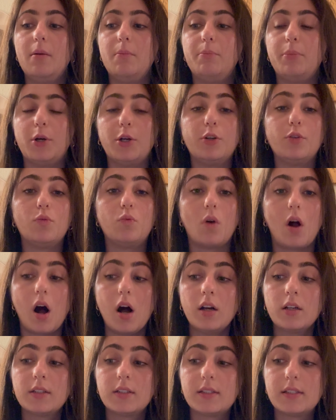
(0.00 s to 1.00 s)
burned
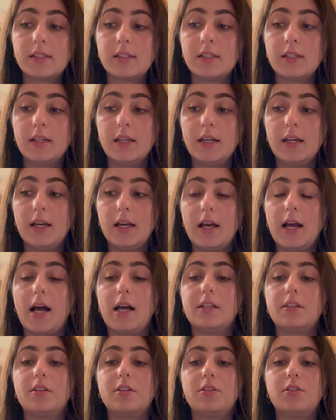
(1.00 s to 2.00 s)
rocks.
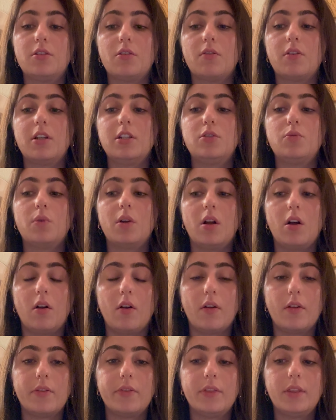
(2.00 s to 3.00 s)
As the Stone Age went
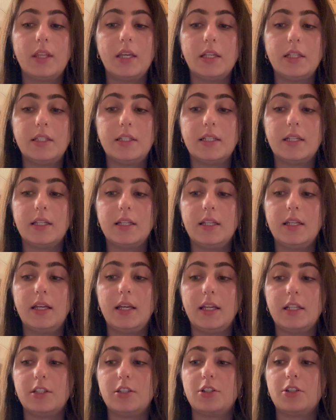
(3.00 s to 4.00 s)
on, they did
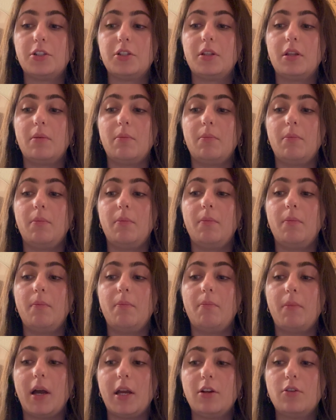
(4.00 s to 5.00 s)
enter the
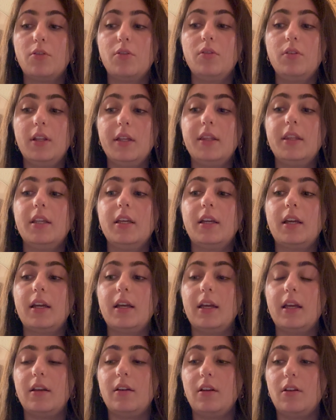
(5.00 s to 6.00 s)
Microlithic
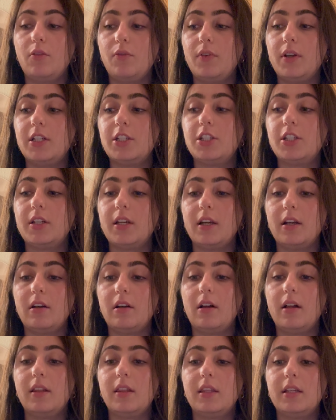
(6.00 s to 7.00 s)
Innovation
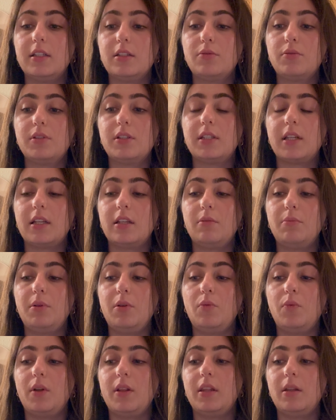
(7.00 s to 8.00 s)
era. This was said to be
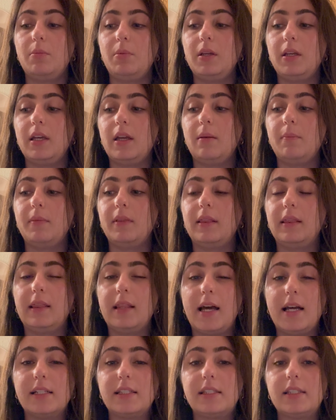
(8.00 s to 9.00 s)
when they became
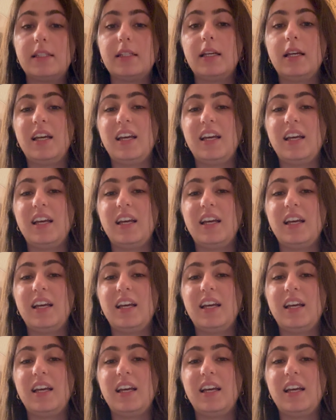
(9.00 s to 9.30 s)
less